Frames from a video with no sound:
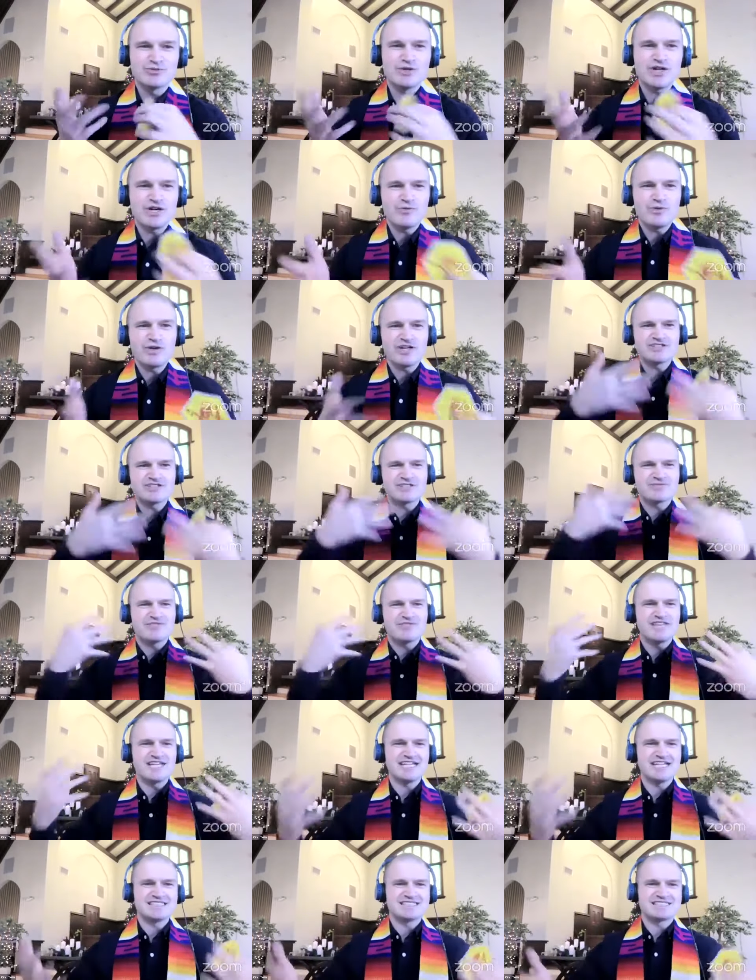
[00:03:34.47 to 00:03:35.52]
What are some
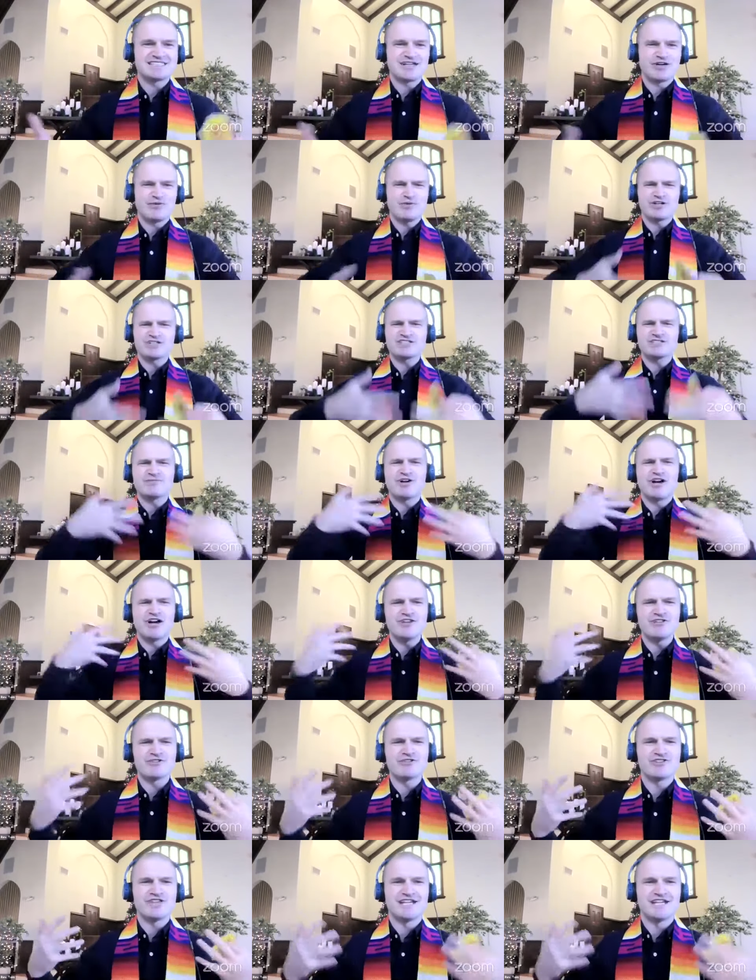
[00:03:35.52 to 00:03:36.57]
things, what are some
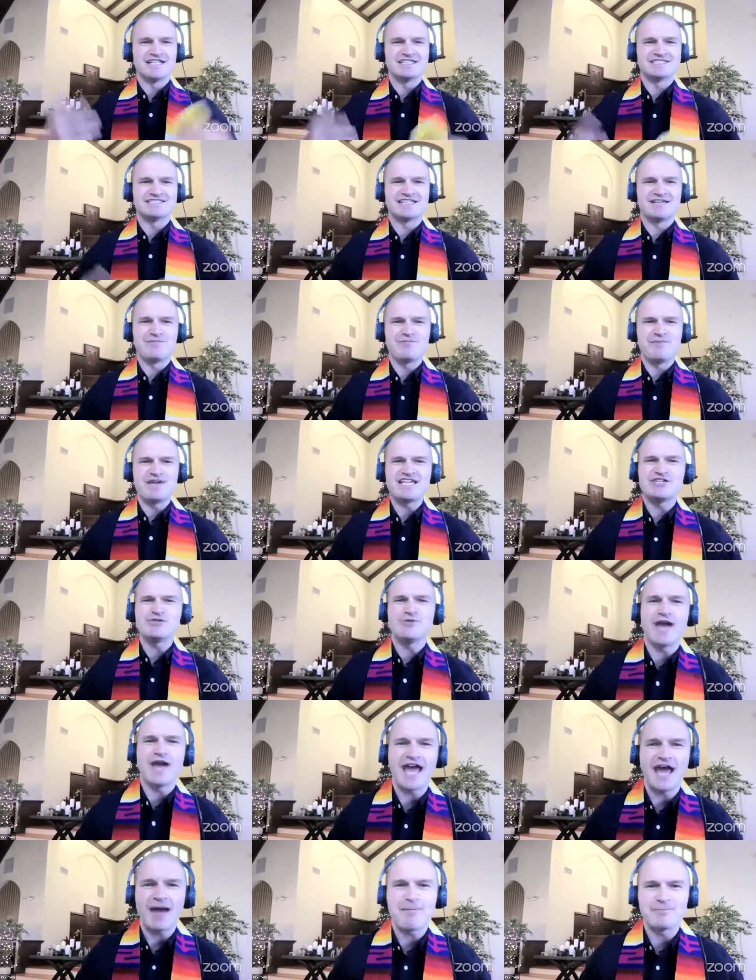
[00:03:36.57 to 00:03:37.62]
other things that make you
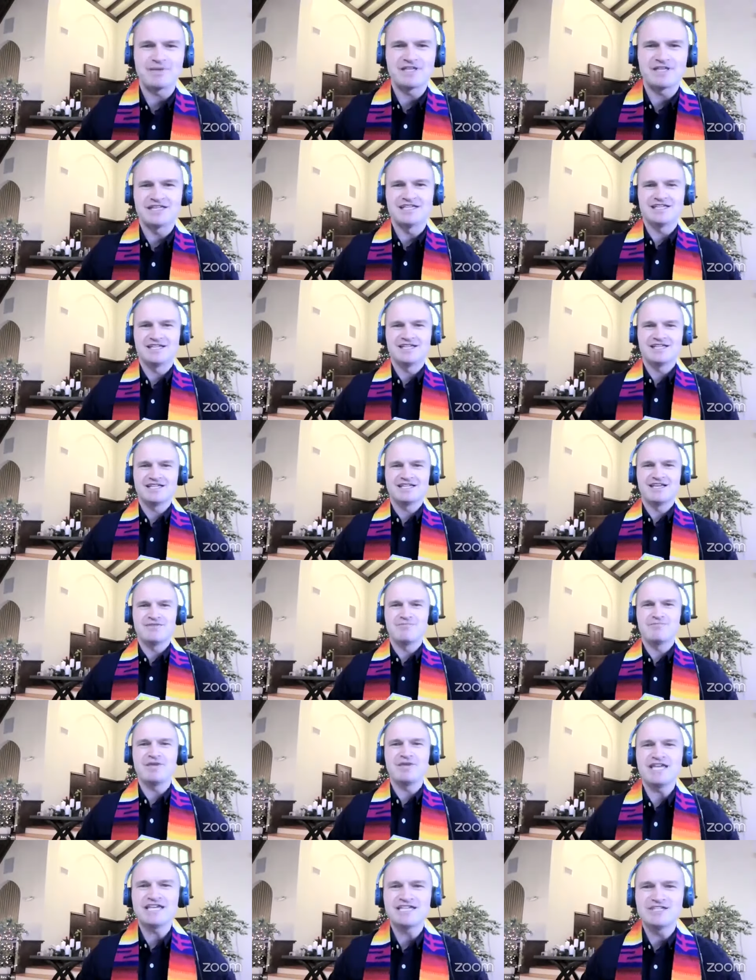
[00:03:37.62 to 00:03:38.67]
happy, that
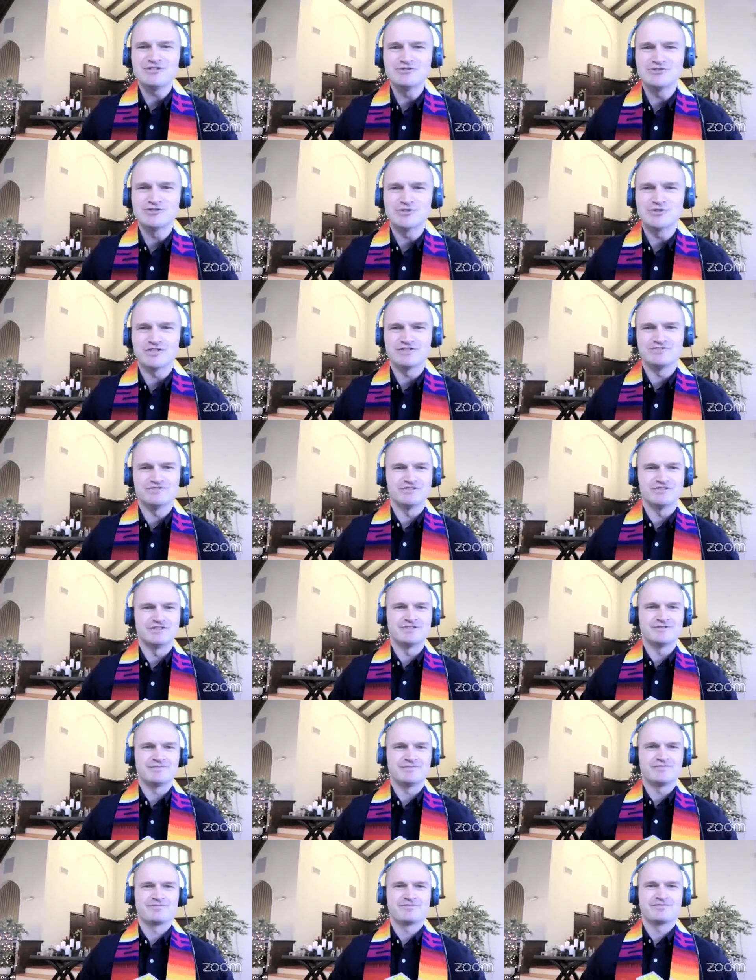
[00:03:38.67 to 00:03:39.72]
make you joyful?